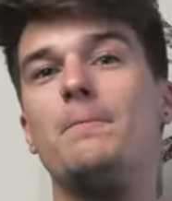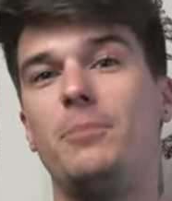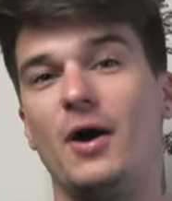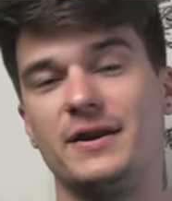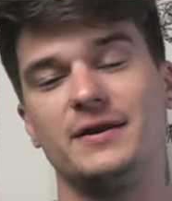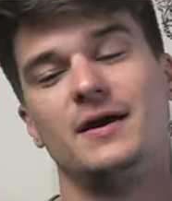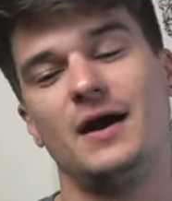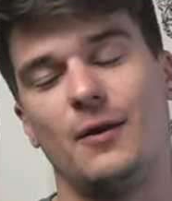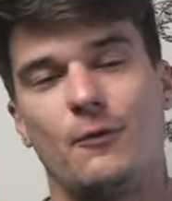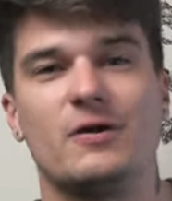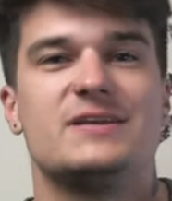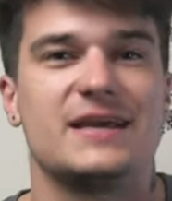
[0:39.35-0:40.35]
But I
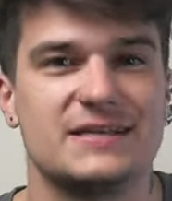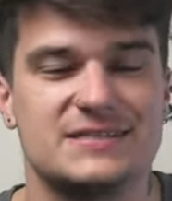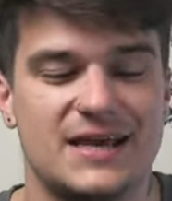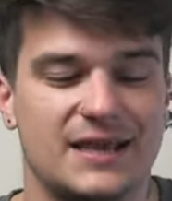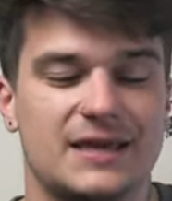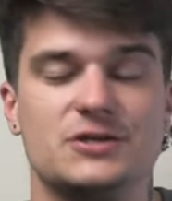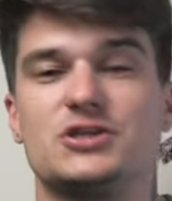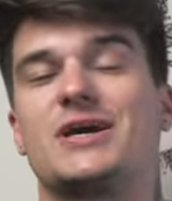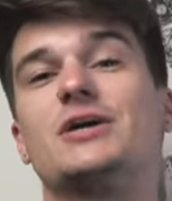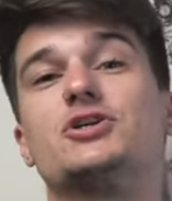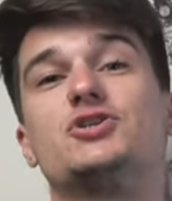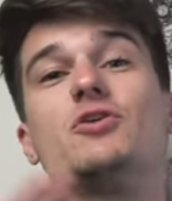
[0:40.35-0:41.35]
want to take a second and just
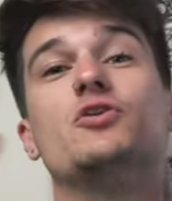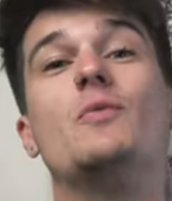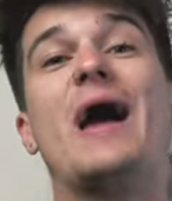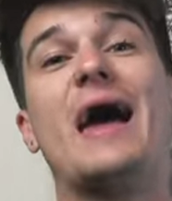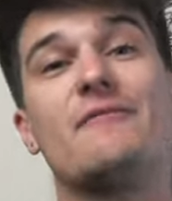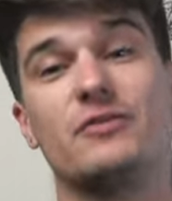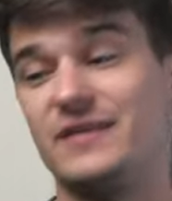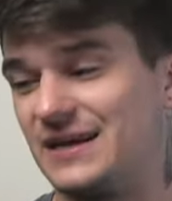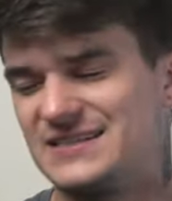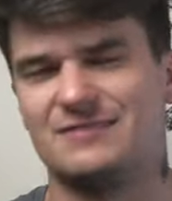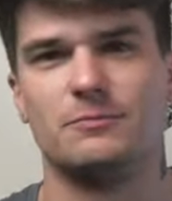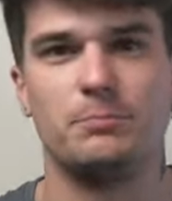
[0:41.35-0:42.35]
kind of show you everything
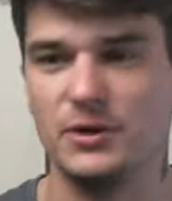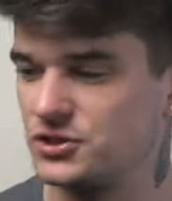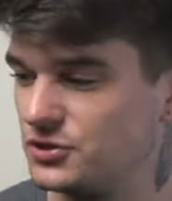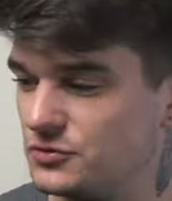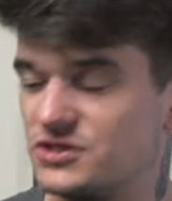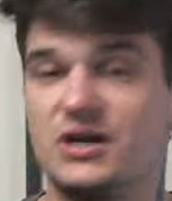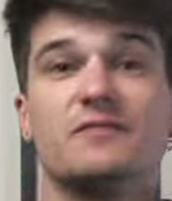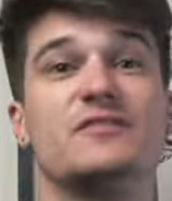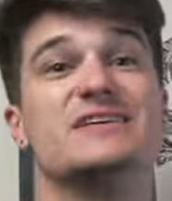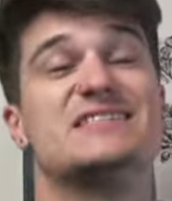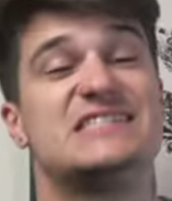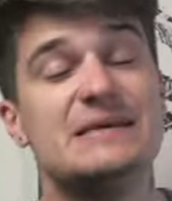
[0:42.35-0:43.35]
because they have a bunch of new stuff.
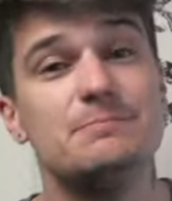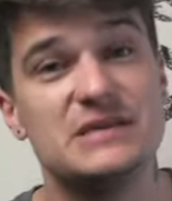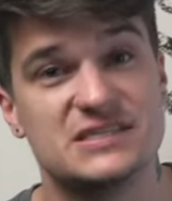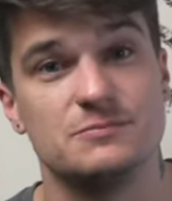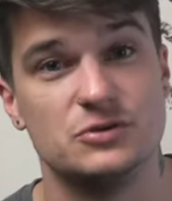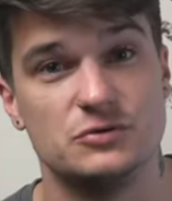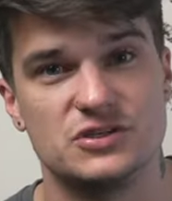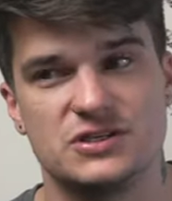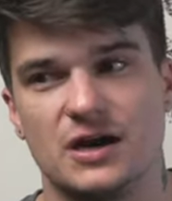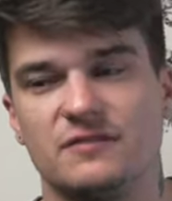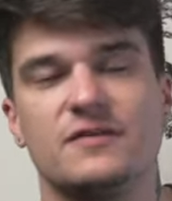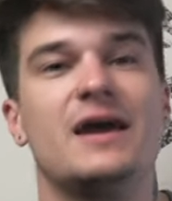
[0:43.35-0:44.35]
They sent me some new
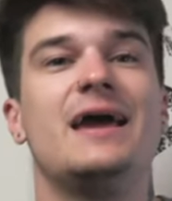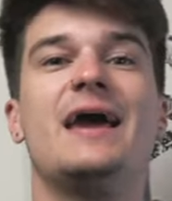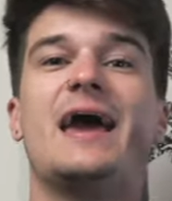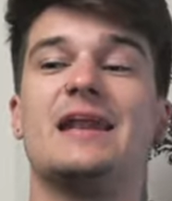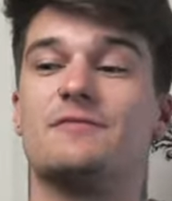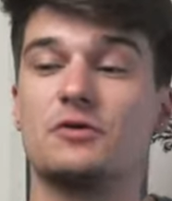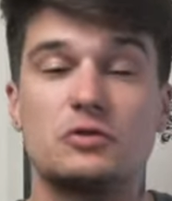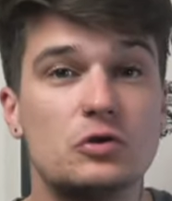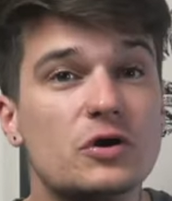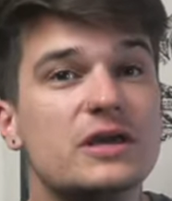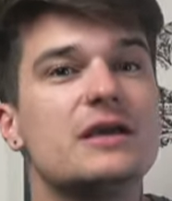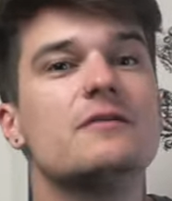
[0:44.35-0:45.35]
stuff. And if you're
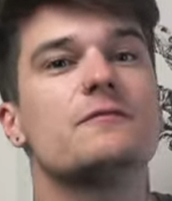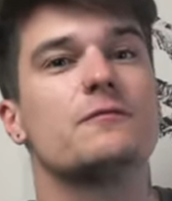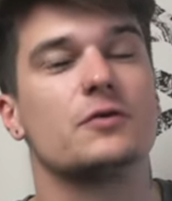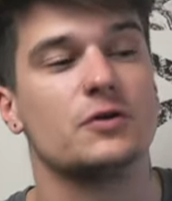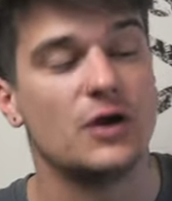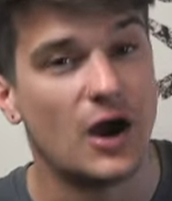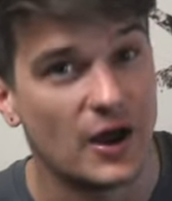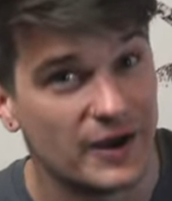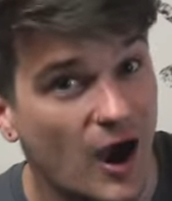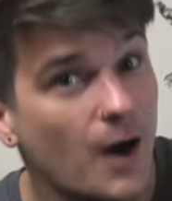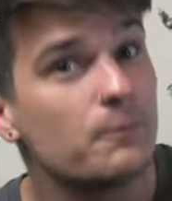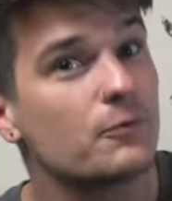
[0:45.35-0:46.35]
looking for an
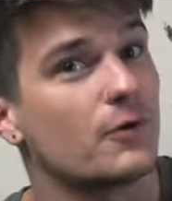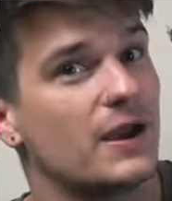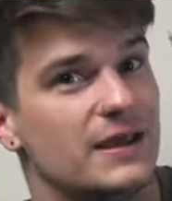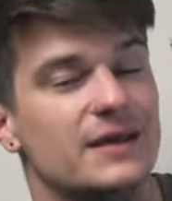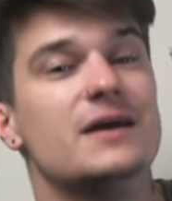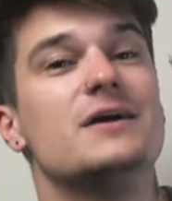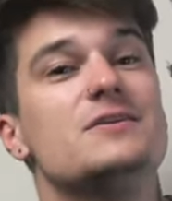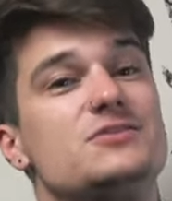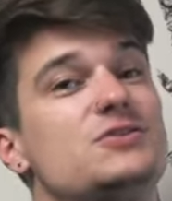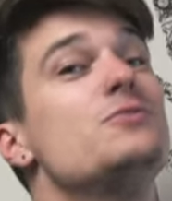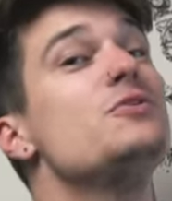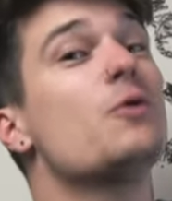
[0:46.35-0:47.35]
upgrade
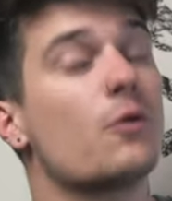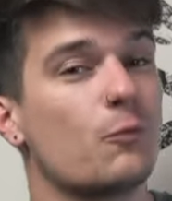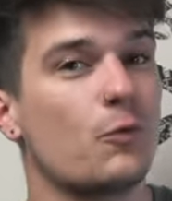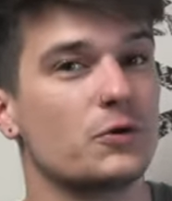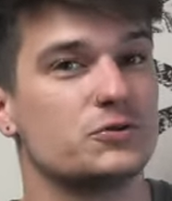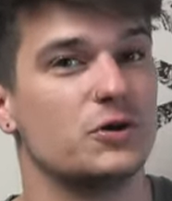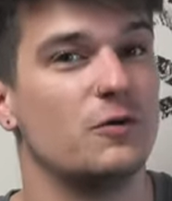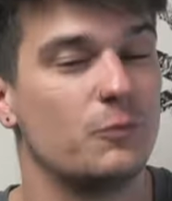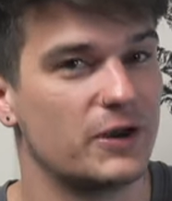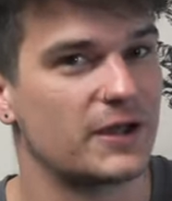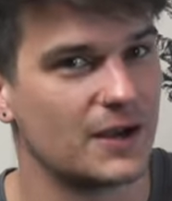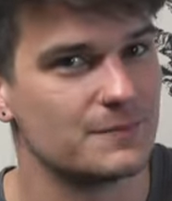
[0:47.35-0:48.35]
to your wardrobe
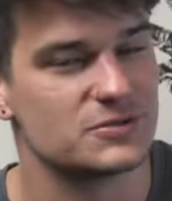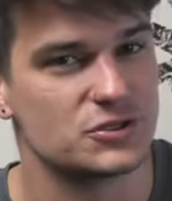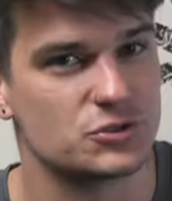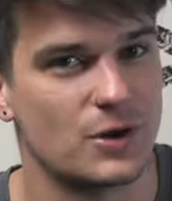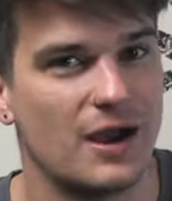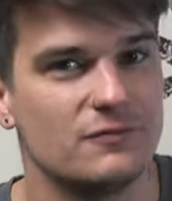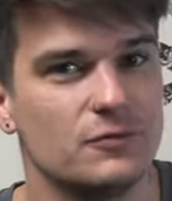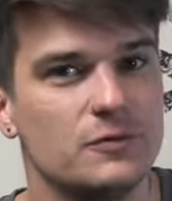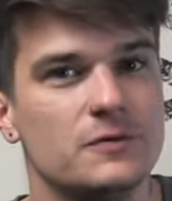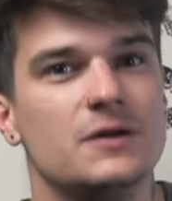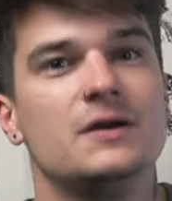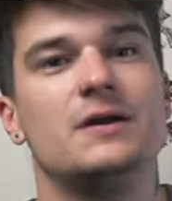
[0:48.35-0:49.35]
when it comes to
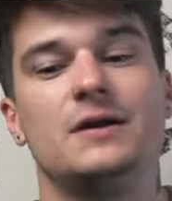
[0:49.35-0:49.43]
travel,